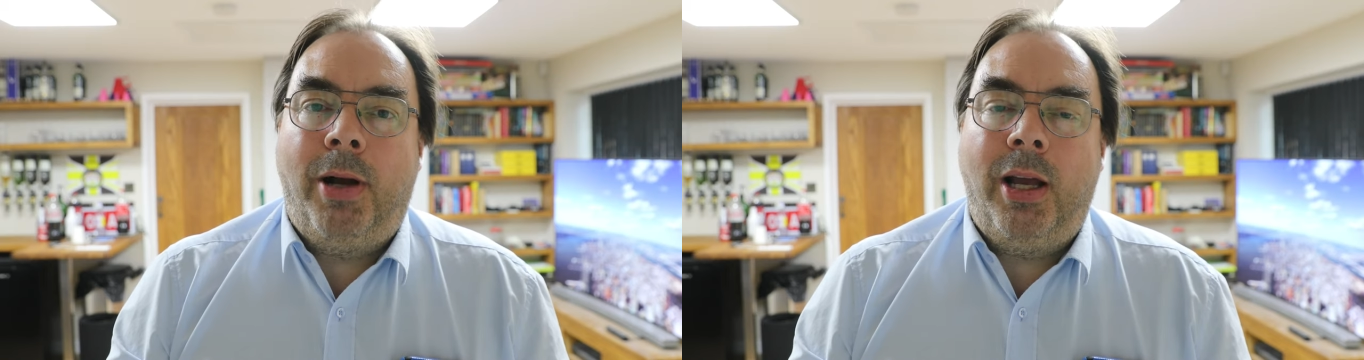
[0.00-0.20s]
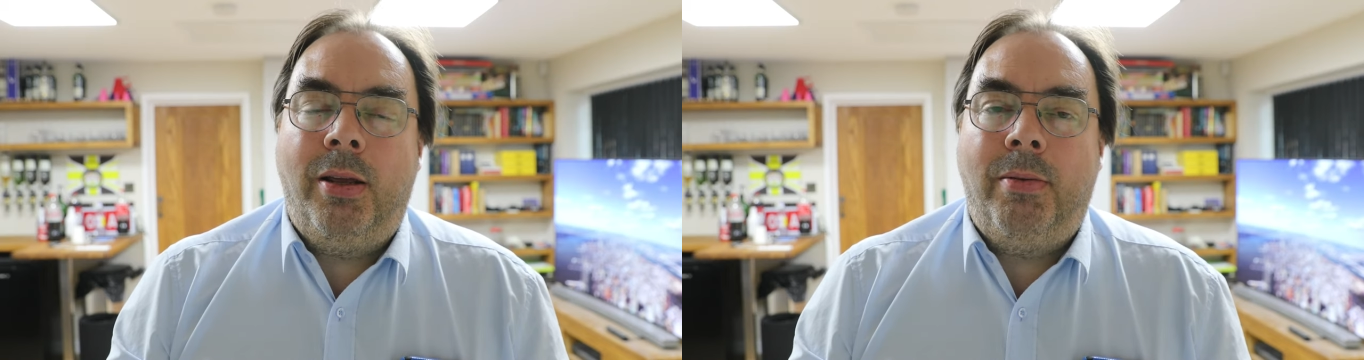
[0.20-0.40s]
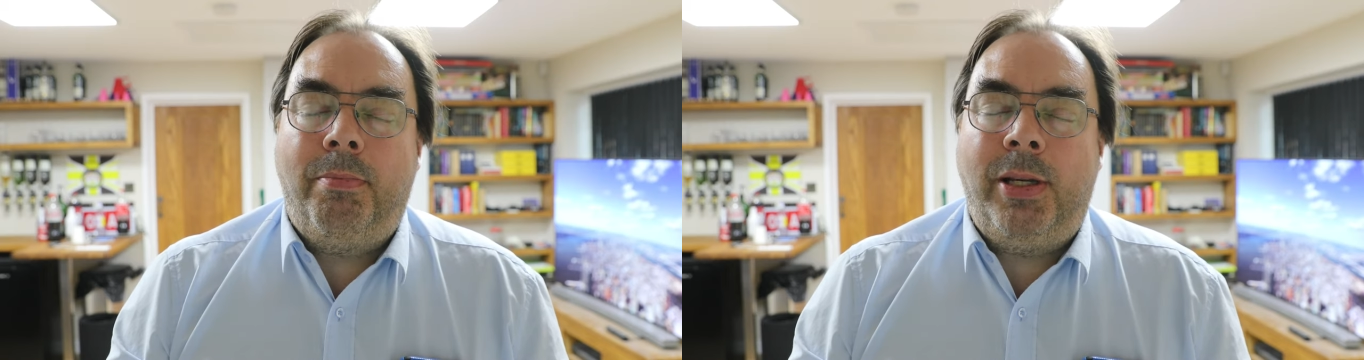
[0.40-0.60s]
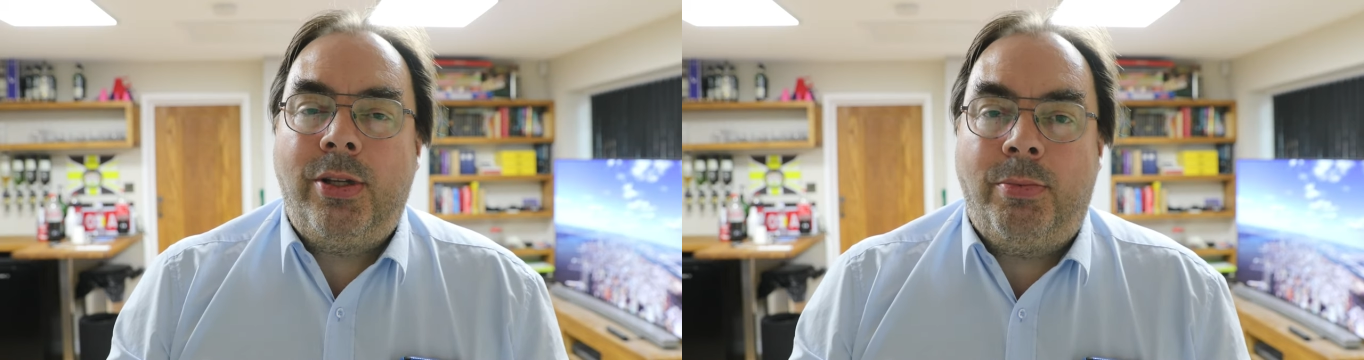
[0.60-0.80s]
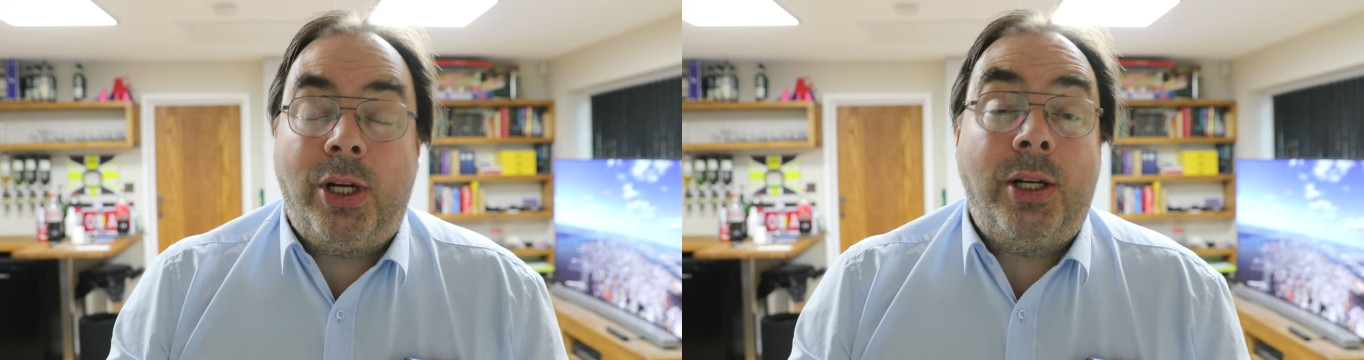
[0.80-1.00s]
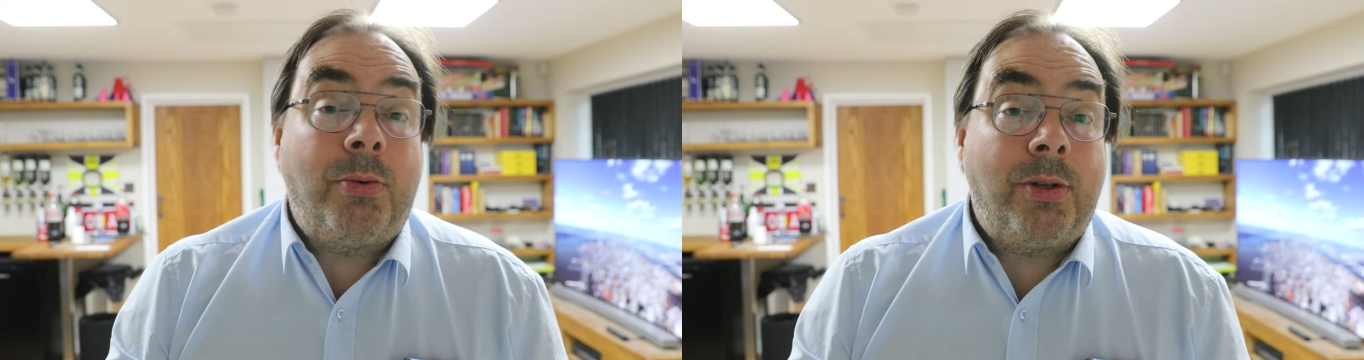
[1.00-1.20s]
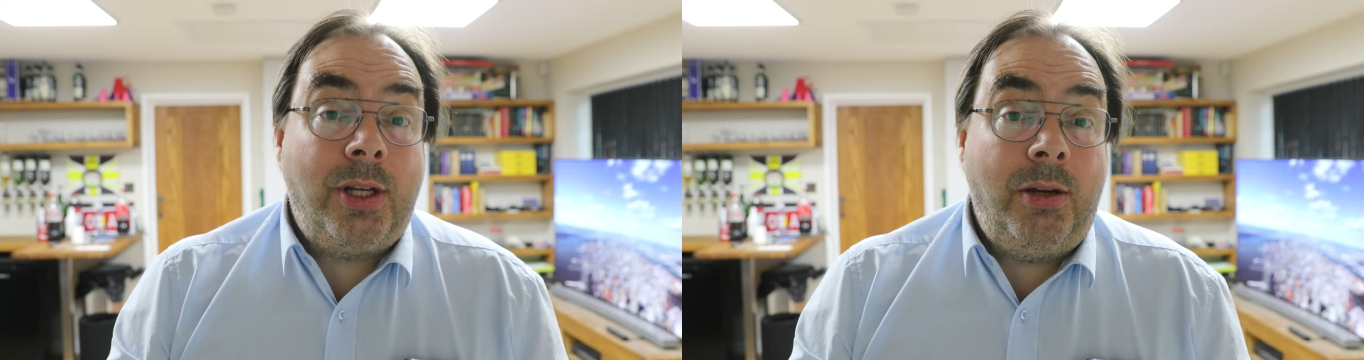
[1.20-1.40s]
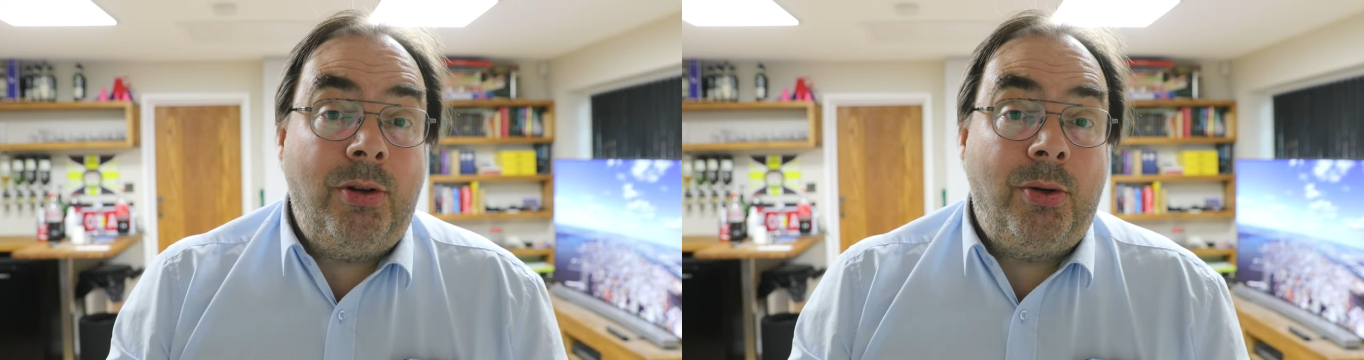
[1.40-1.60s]
might be subject to a
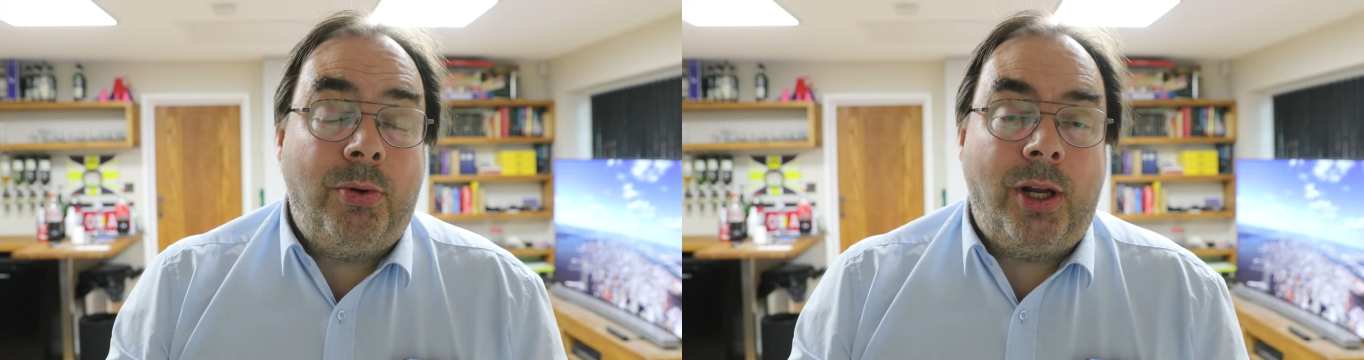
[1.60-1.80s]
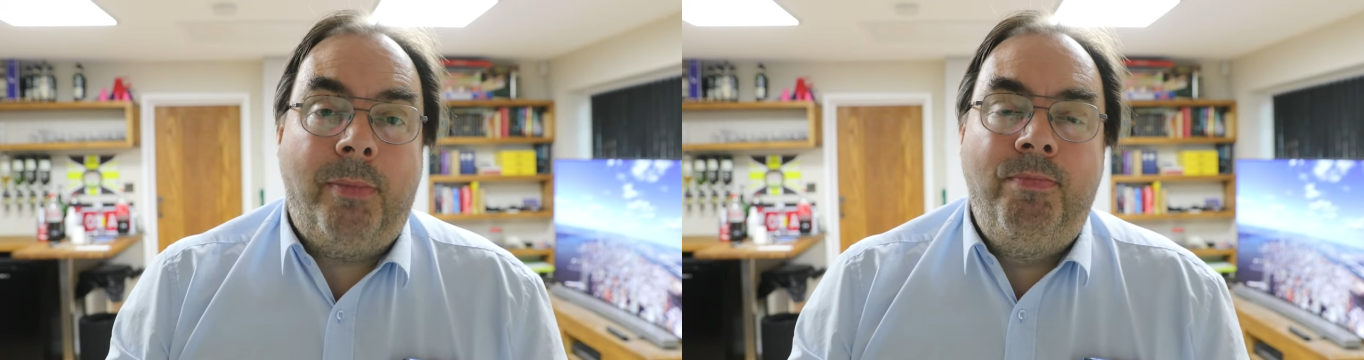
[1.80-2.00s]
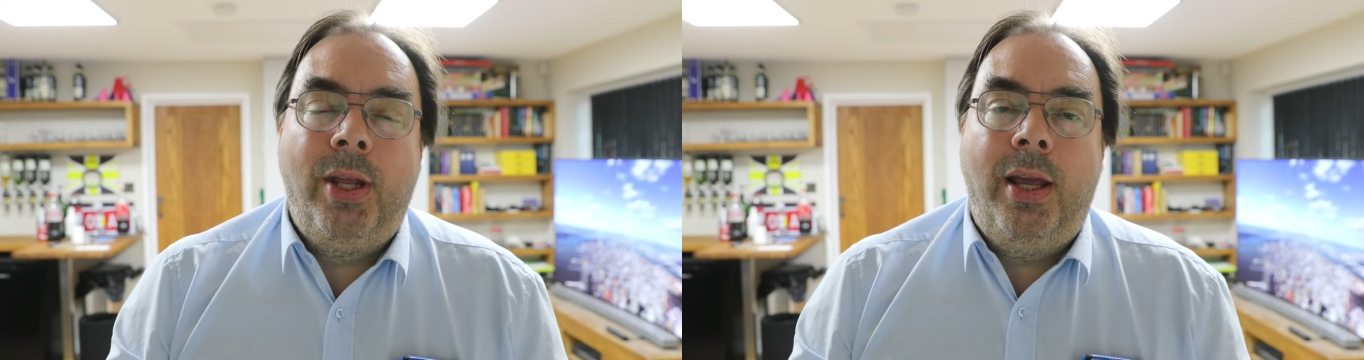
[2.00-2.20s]
secret order